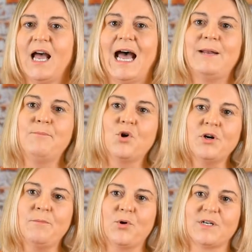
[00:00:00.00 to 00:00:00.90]
And more
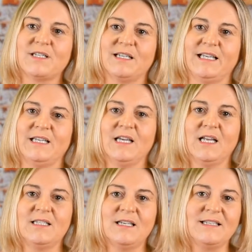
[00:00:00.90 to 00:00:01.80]
importantly,
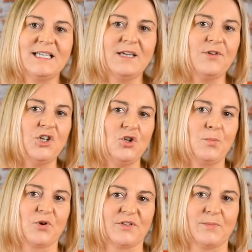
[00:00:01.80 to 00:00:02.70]
does it give a new
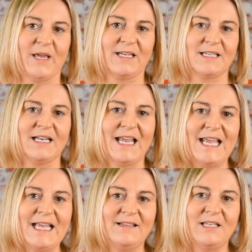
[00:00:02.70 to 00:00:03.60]
prospect an
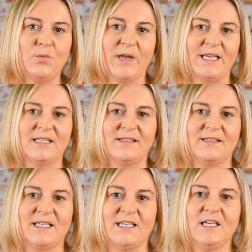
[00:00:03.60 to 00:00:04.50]
easy way to
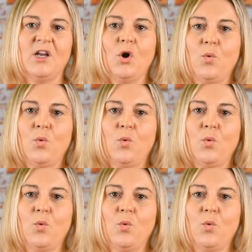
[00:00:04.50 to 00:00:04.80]
see